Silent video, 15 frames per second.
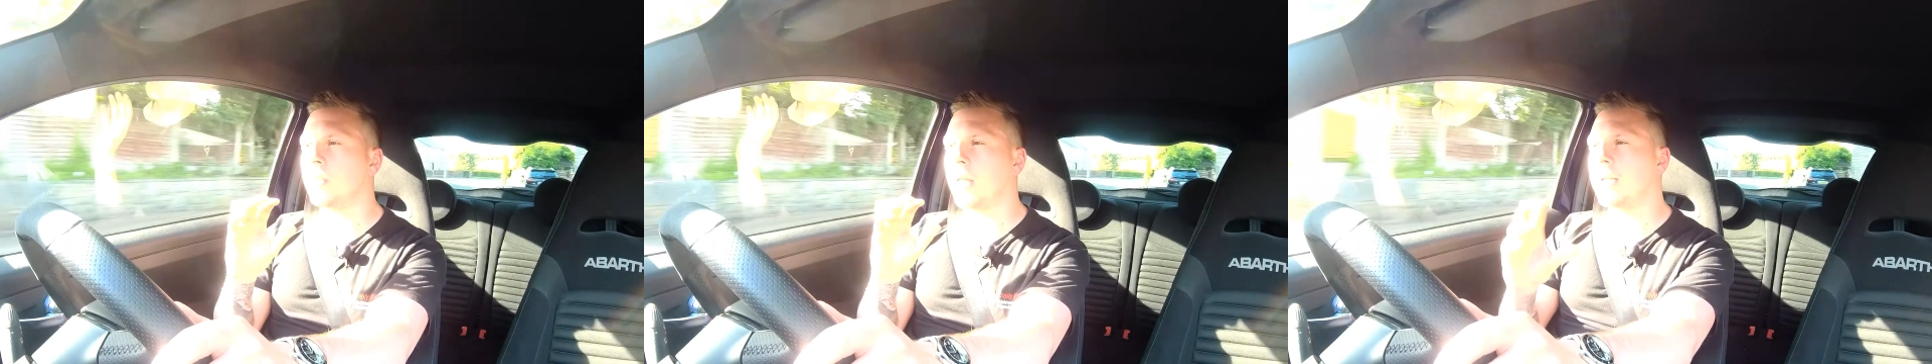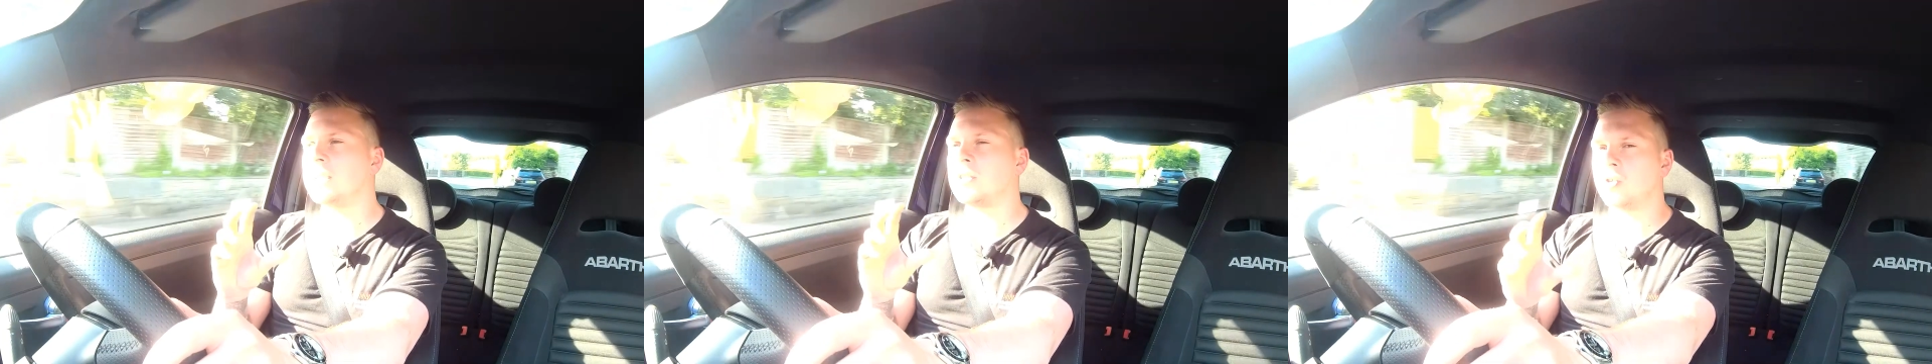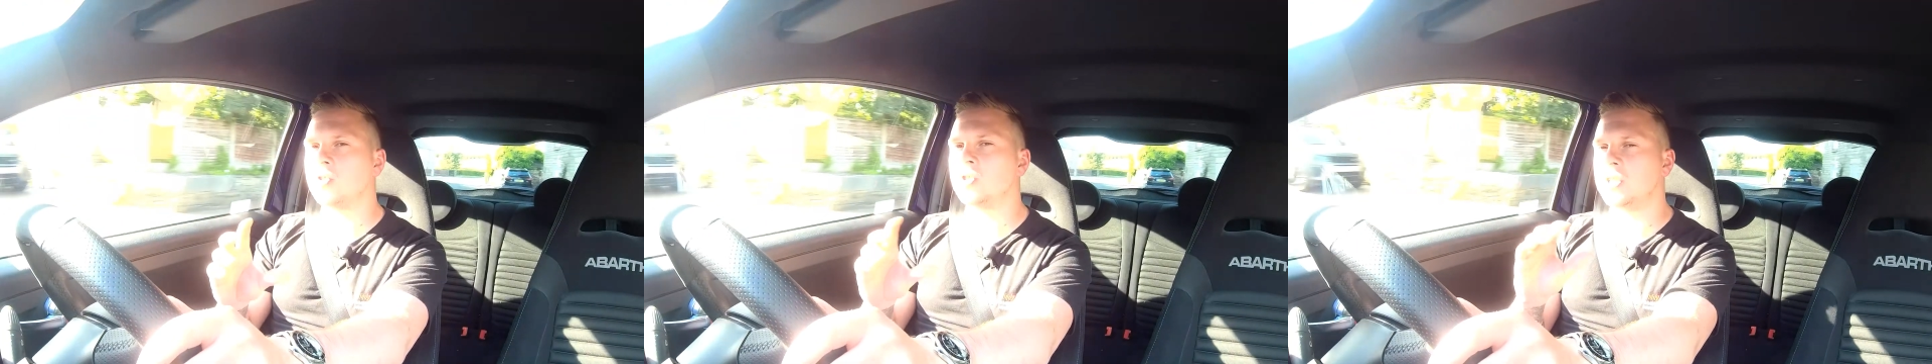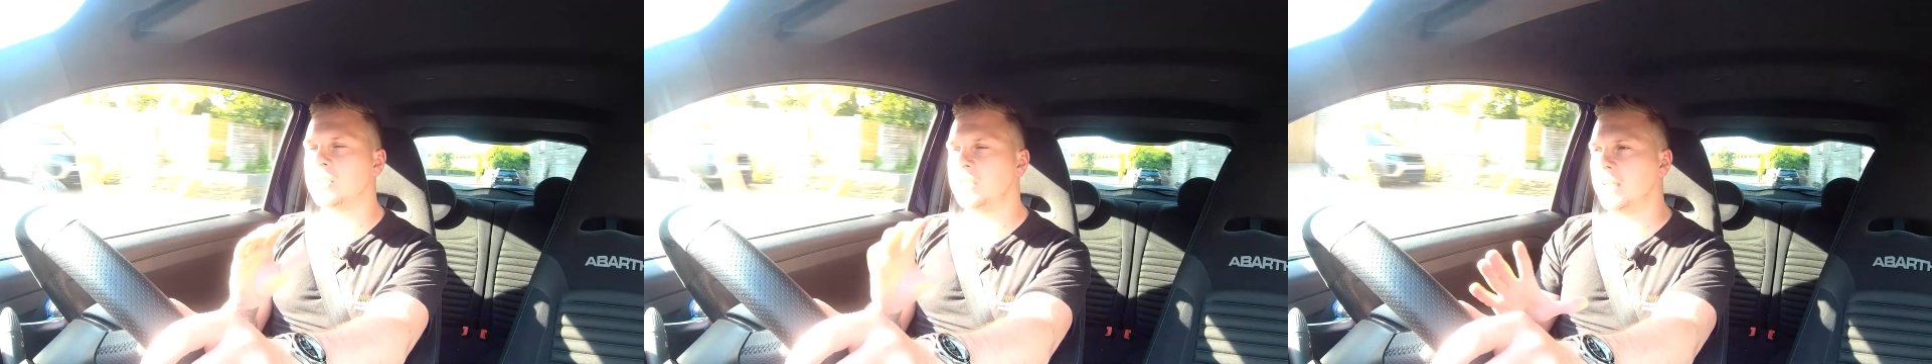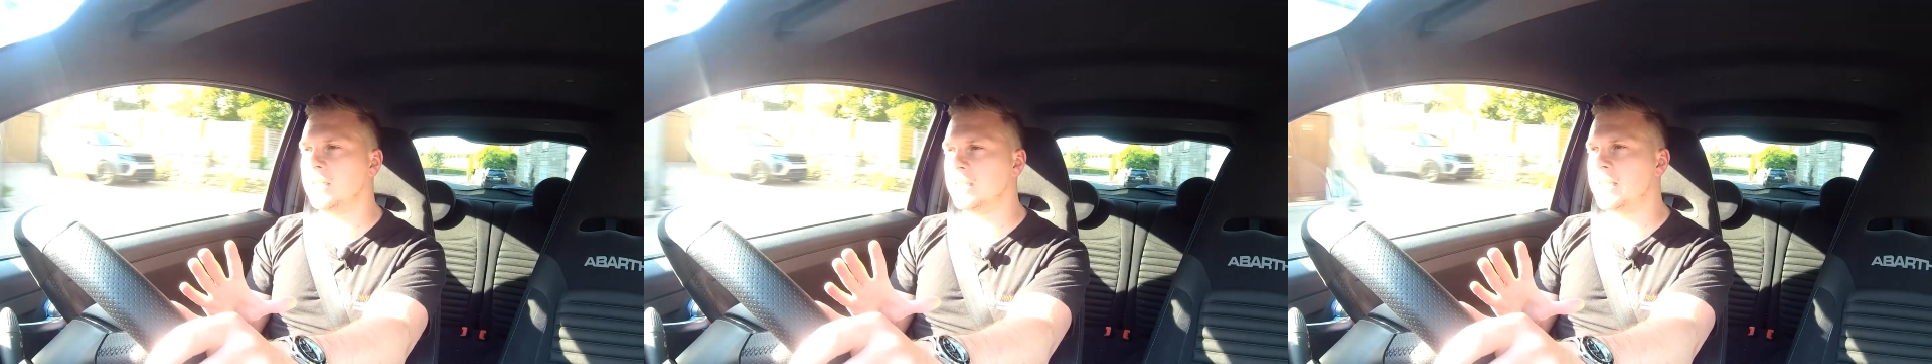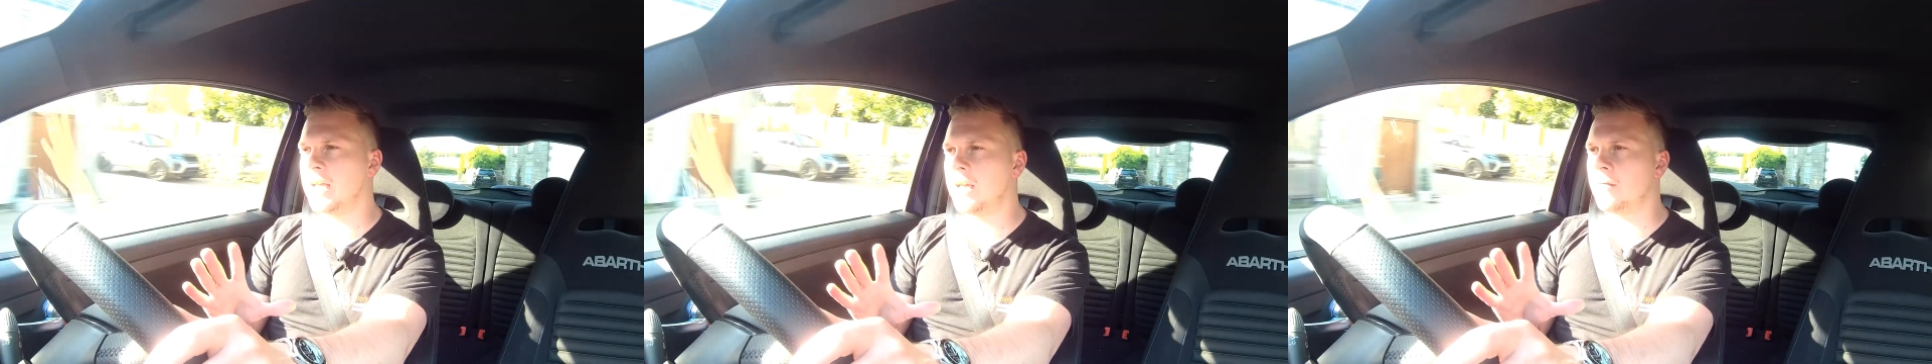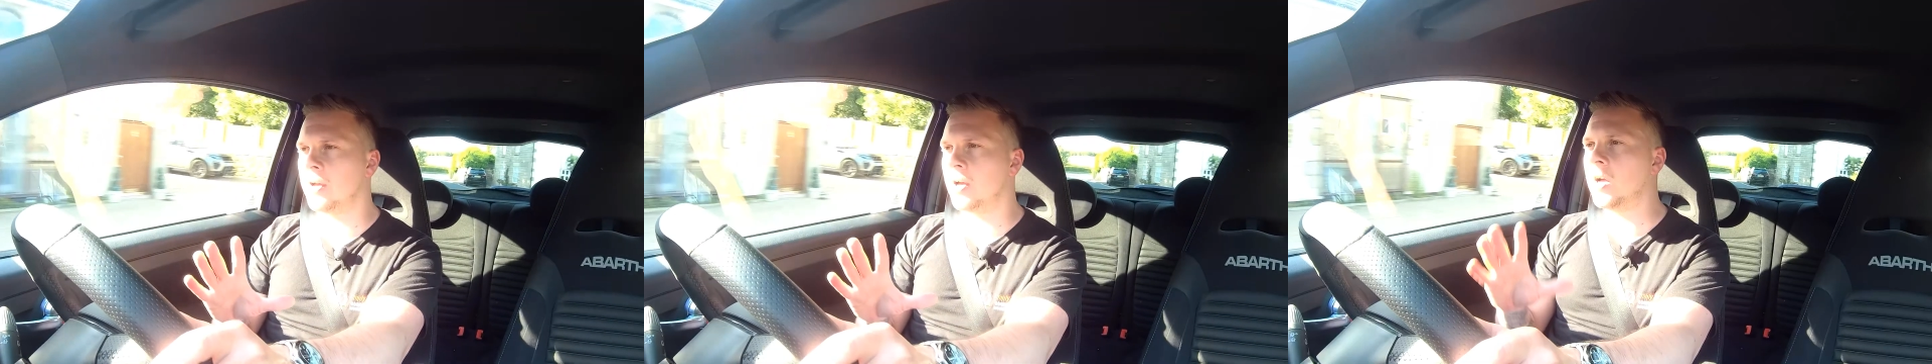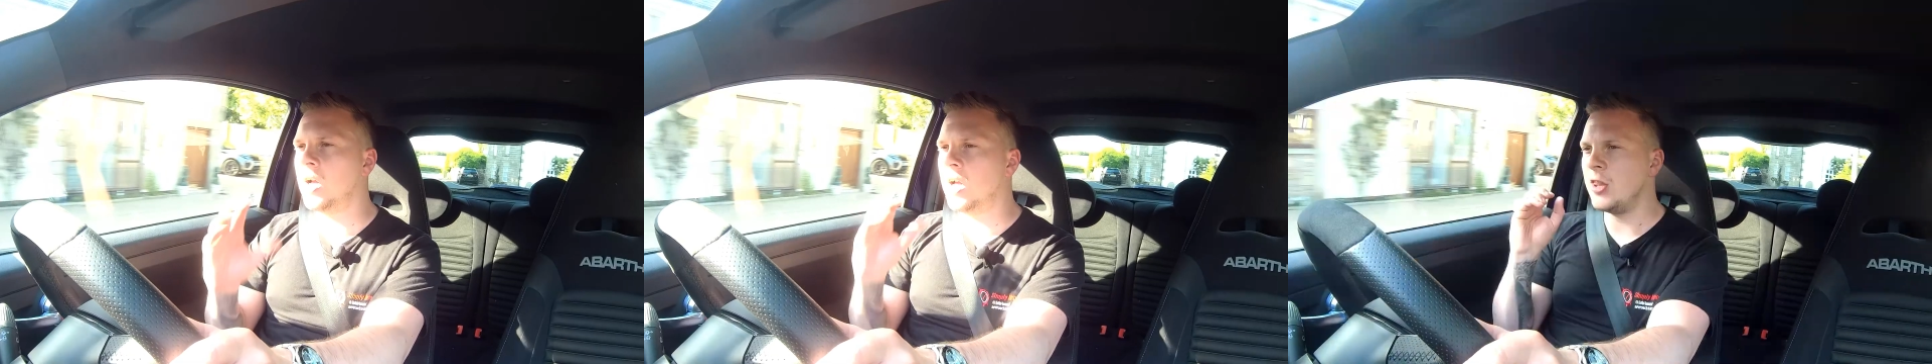nice touches to the
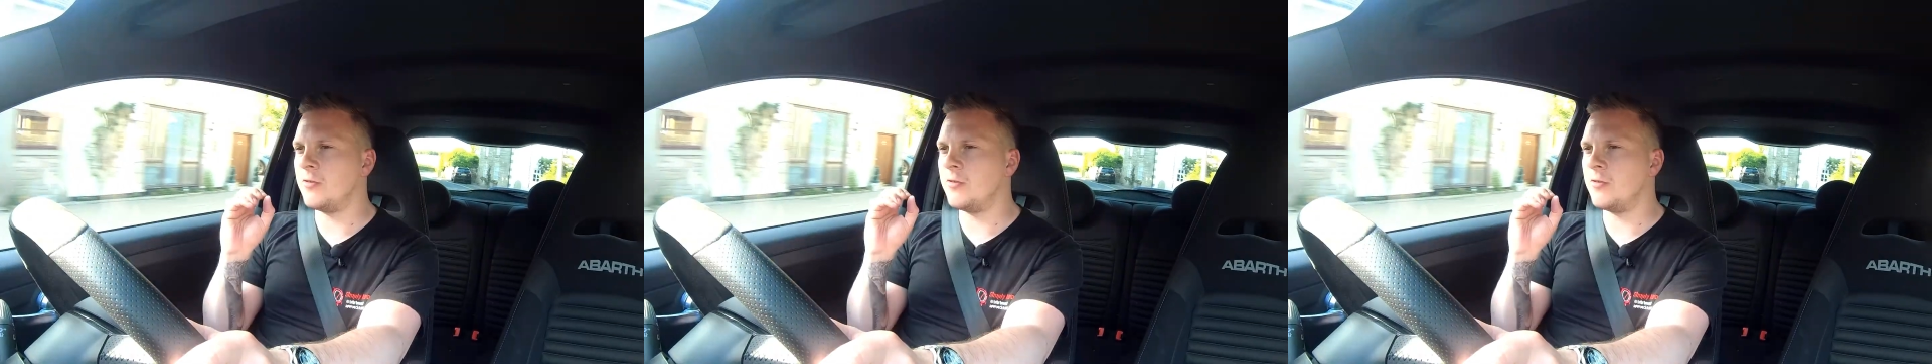interior,